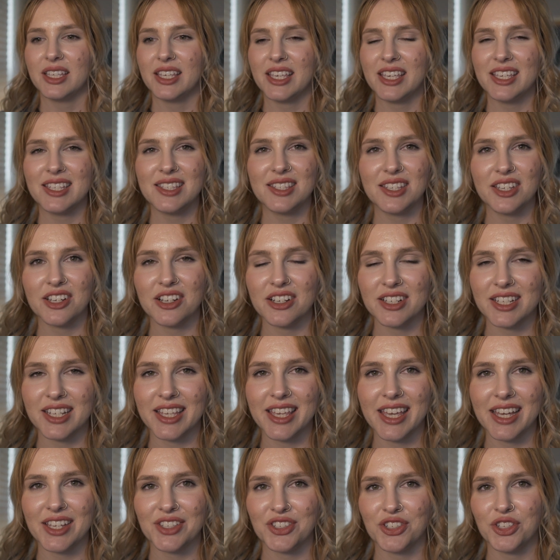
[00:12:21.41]
easier to
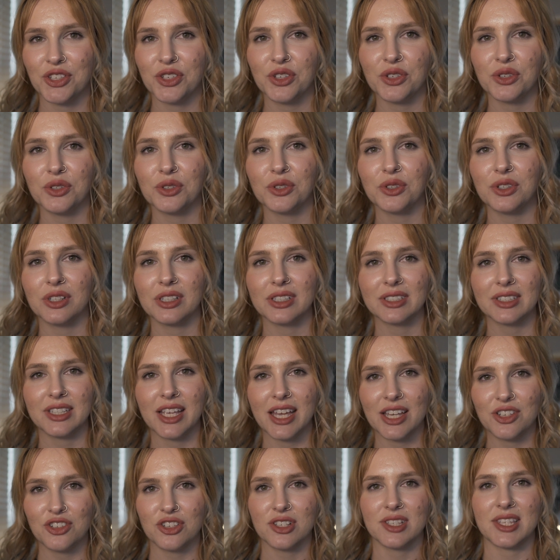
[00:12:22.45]
get to,
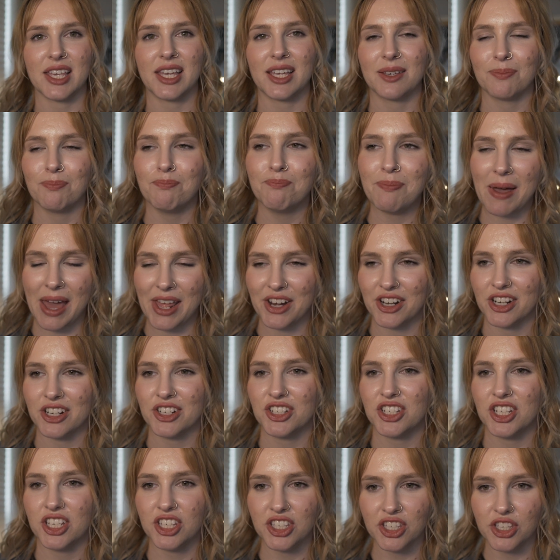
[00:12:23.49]
and just like better
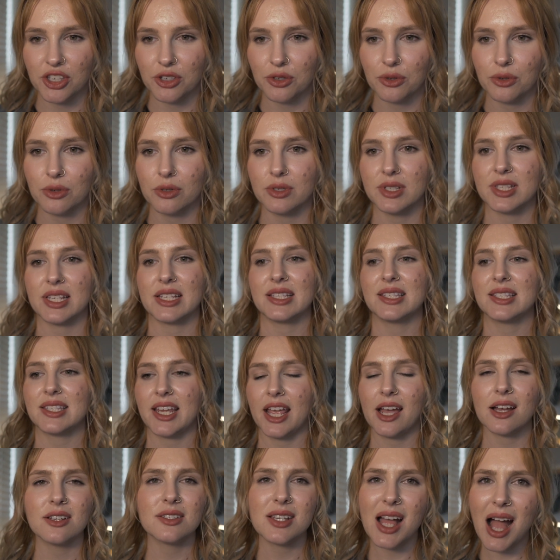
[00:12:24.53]
to use and
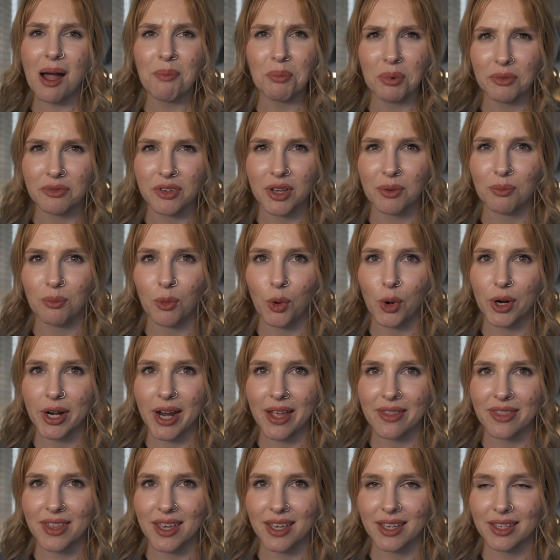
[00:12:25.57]
stay on top of it more,
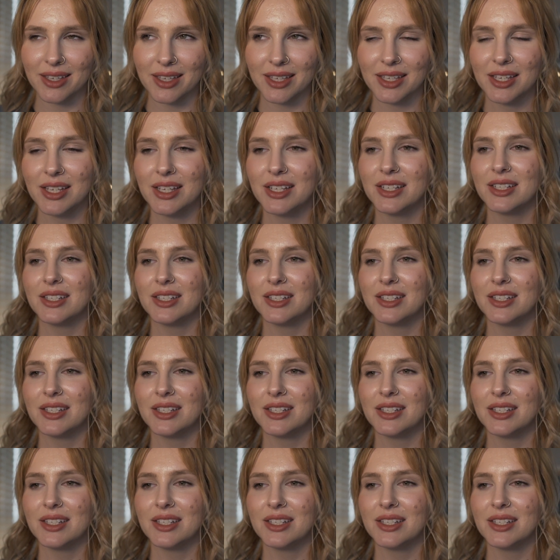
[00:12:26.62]
I think.